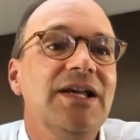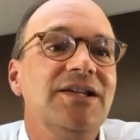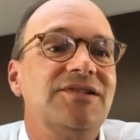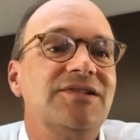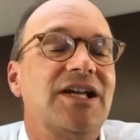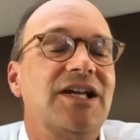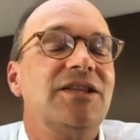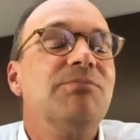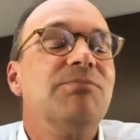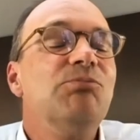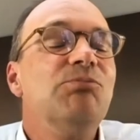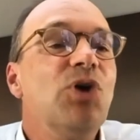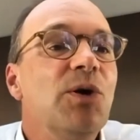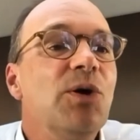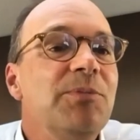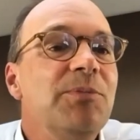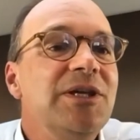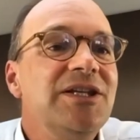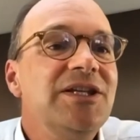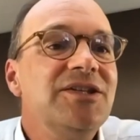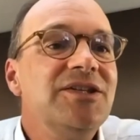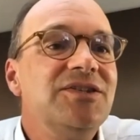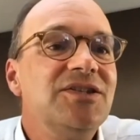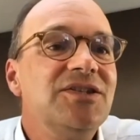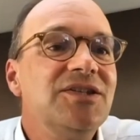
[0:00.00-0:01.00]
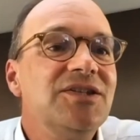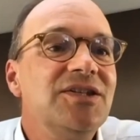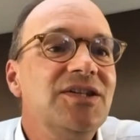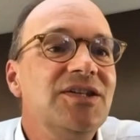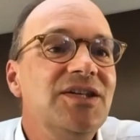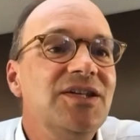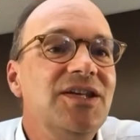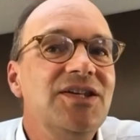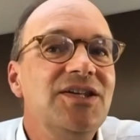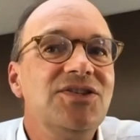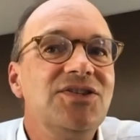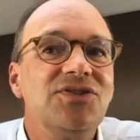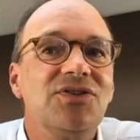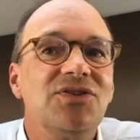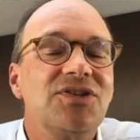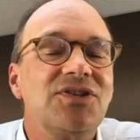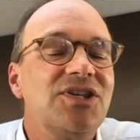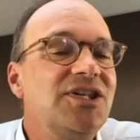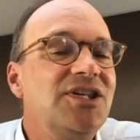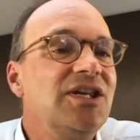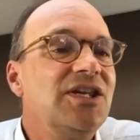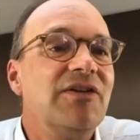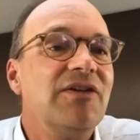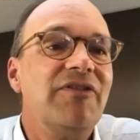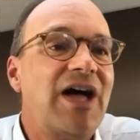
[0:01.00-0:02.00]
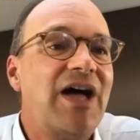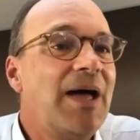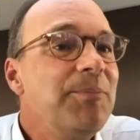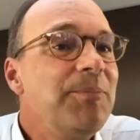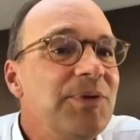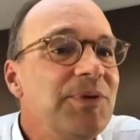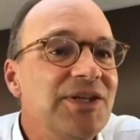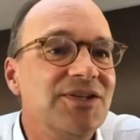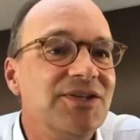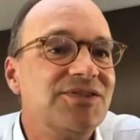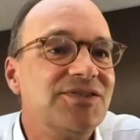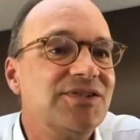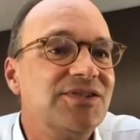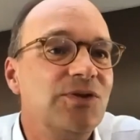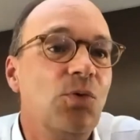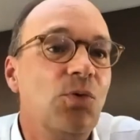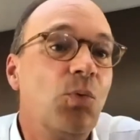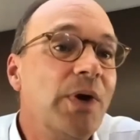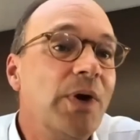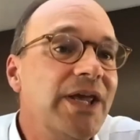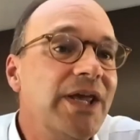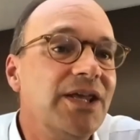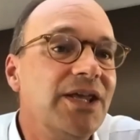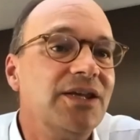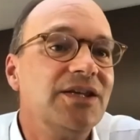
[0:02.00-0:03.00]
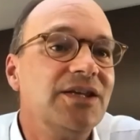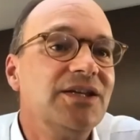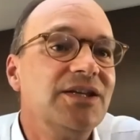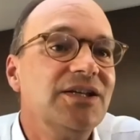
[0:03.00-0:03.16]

that mobility is a key of happiness in a way.